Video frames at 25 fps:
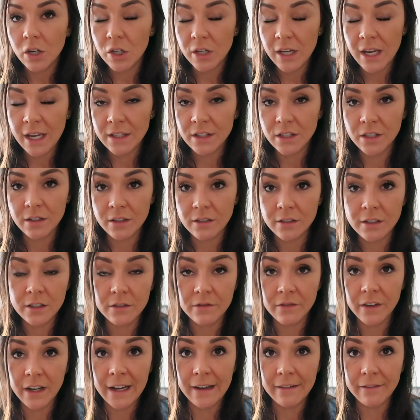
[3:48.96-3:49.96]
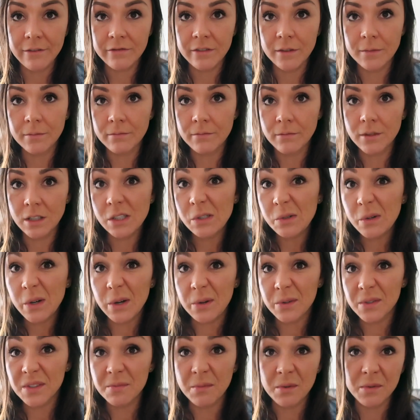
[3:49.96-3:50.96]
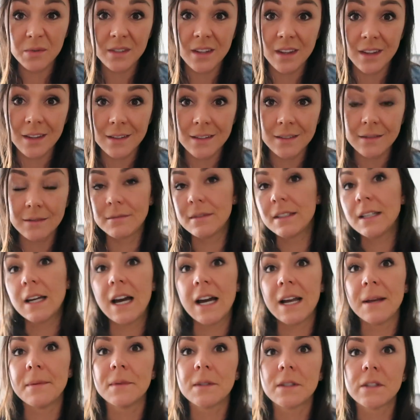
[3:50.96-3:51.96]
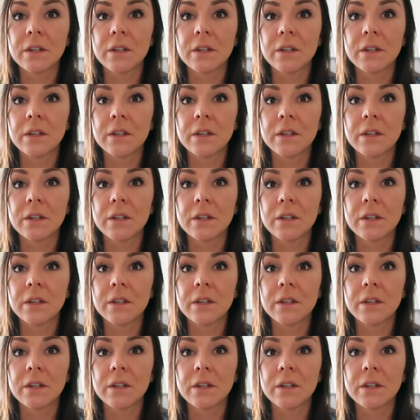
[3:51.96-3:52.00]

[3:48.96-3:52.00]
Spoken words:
cancer survived from glucose most of the time.